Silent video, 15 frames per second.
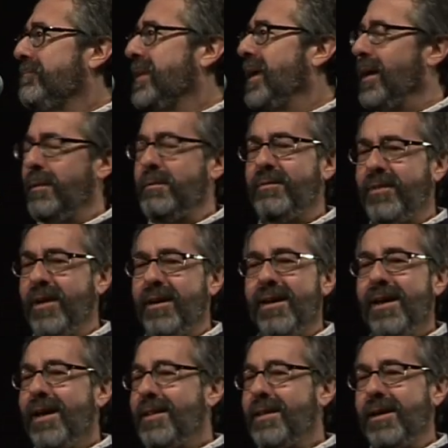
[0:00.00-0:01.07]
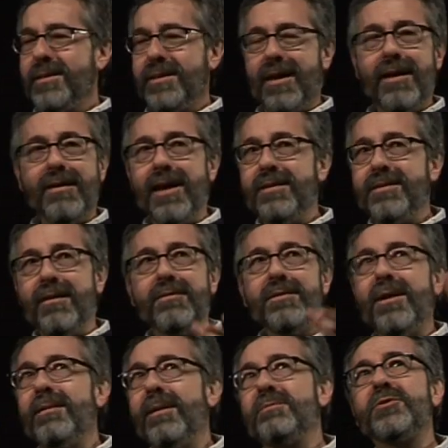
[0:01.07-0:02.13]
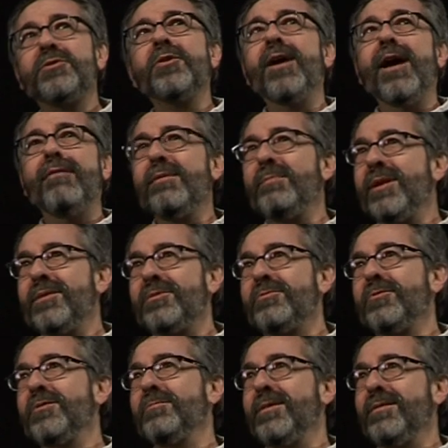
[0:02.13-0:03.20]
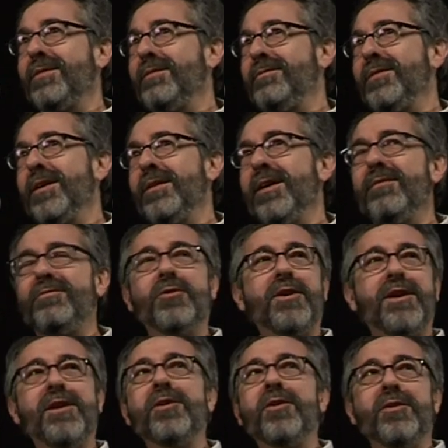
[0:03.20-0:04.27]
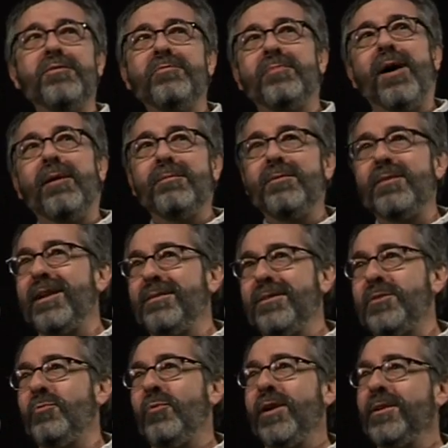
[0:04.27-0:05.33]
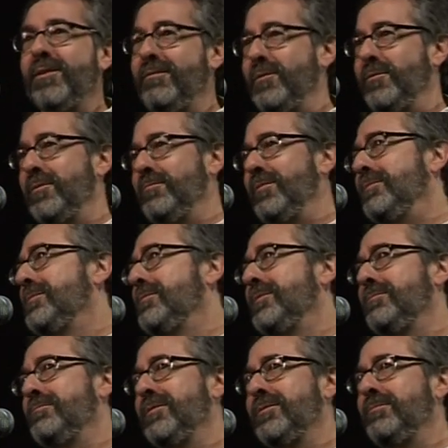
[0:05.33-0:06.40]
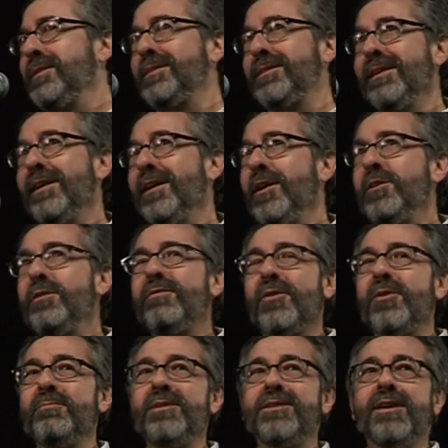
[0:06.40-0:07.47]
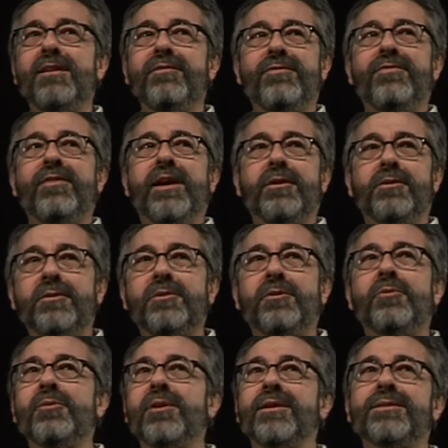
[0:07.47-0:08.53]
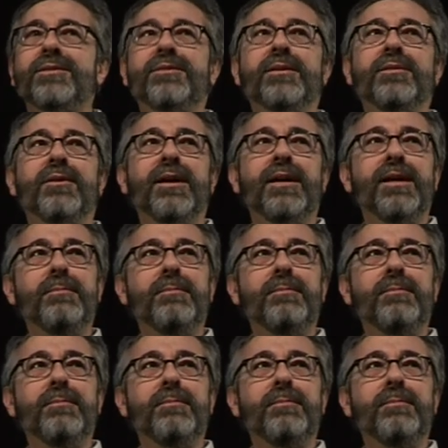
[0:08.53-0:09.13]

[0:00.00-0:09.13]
Yeah, I mean, the, every, I'm sure everybody in this room, if, if, if, you're here, you've probably read at least one interview with me, which means you've heard me say fail gloriously, right?